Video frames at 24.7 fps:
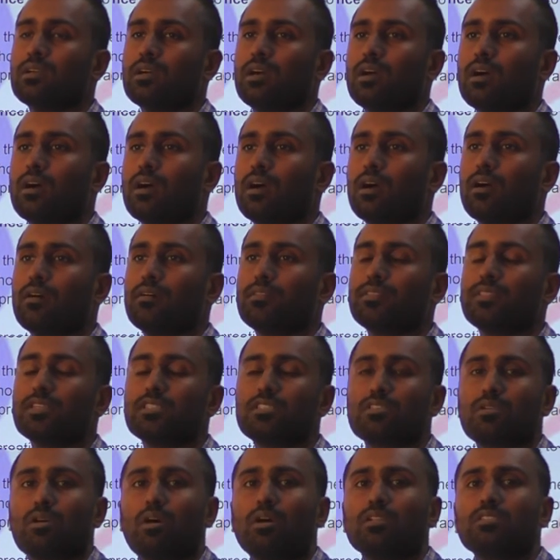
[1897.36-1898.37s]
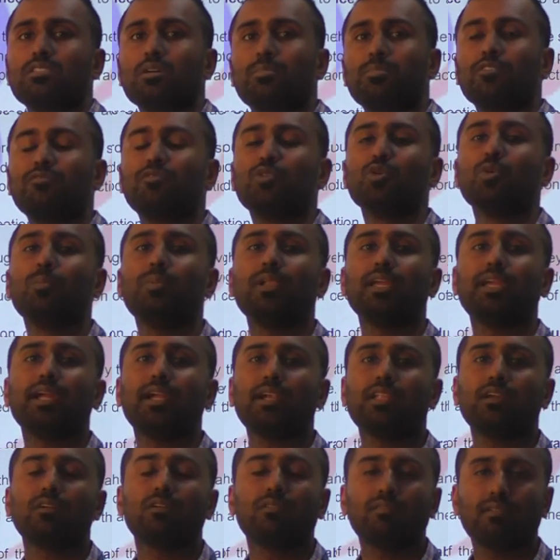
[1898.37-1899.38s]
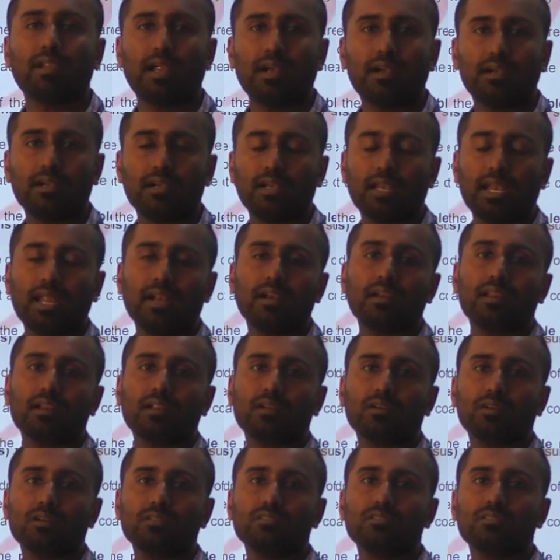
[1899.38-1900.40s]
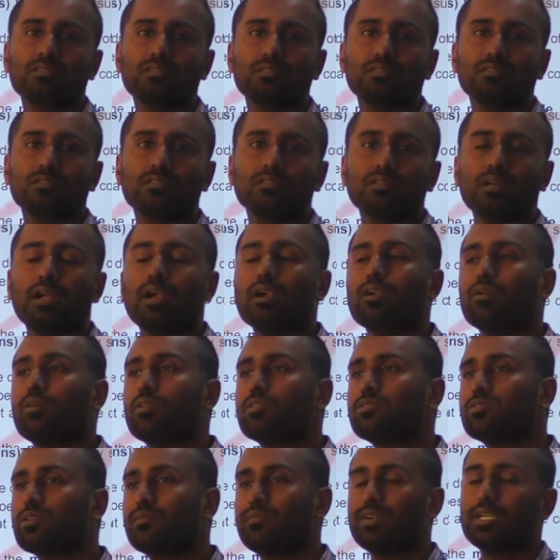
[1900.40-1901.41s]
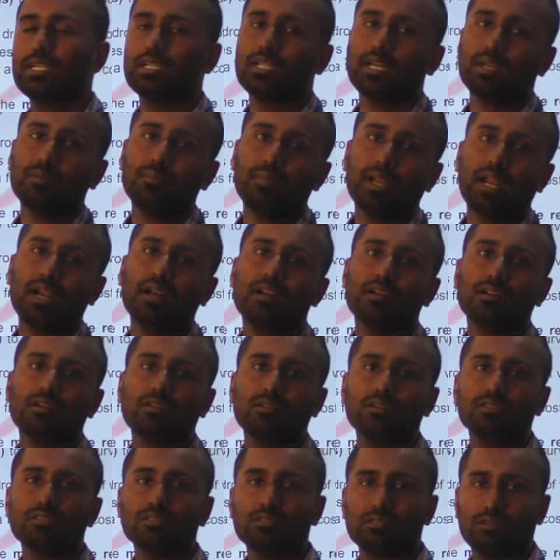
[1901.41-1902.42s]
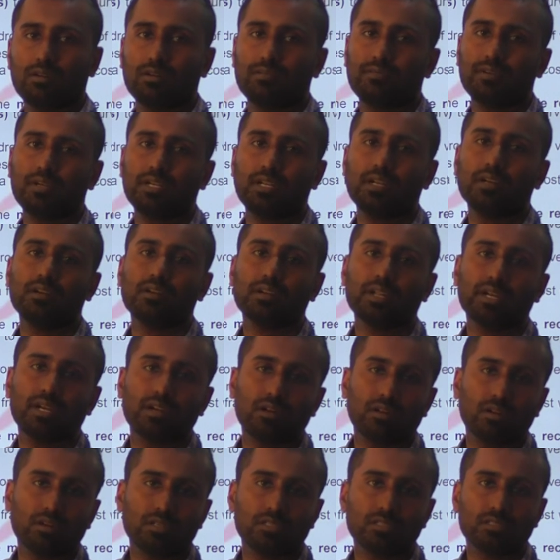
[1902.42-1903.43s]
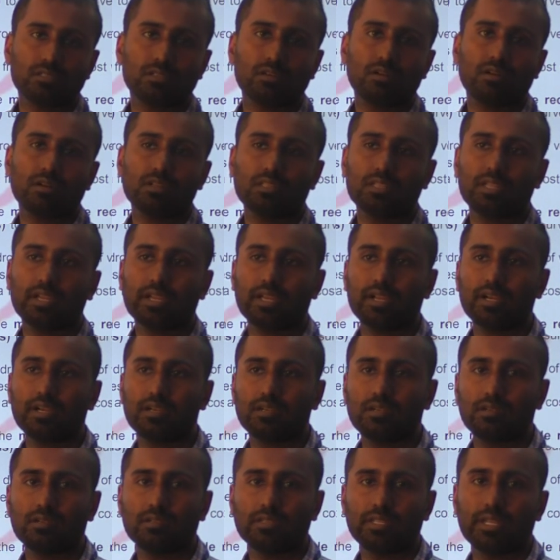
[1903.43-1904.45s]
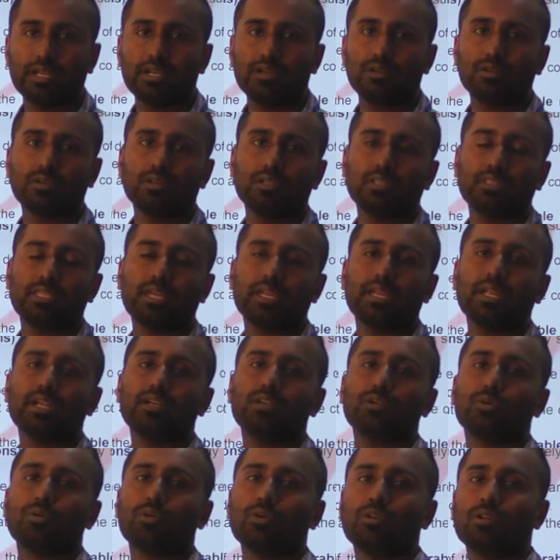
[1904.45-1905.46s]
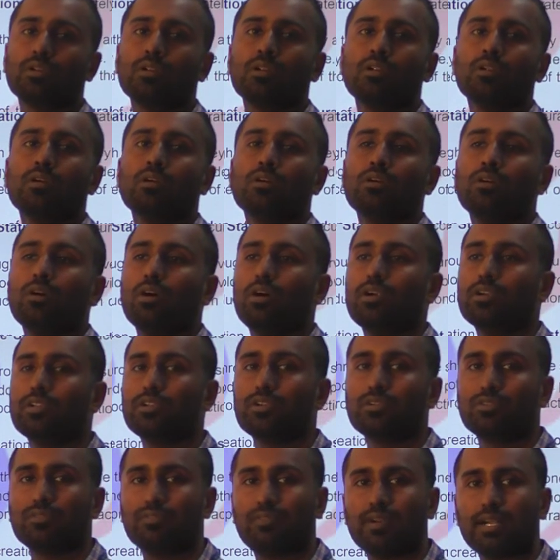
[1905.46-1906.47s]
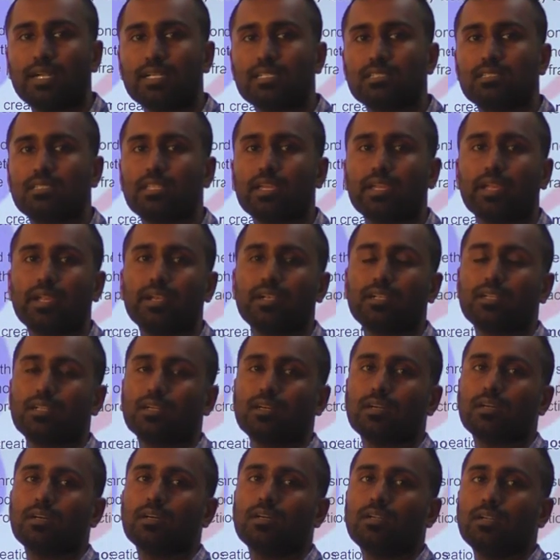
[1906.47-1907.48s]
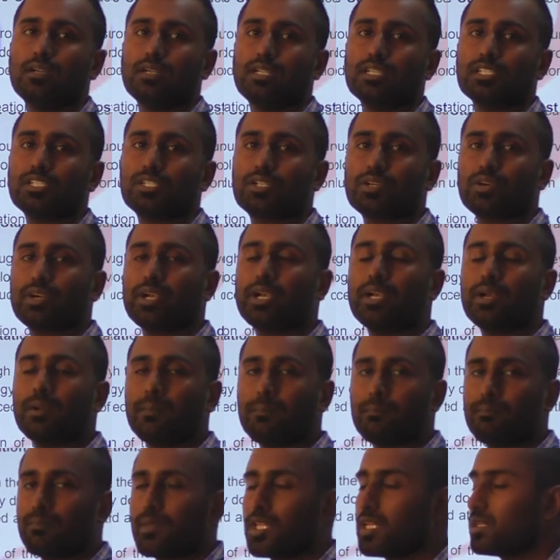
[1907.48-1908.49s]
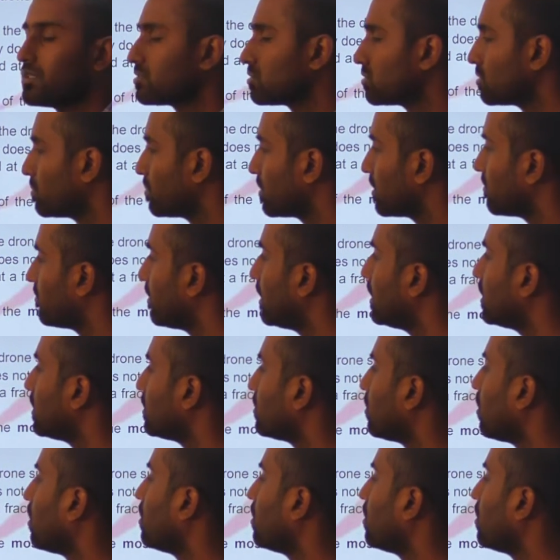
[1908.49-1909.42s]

uh, this concept of duplicating of land, land records and also with time land records often tend to get lost or they get they they get torn or due to floods they get uh, destroyed so preventing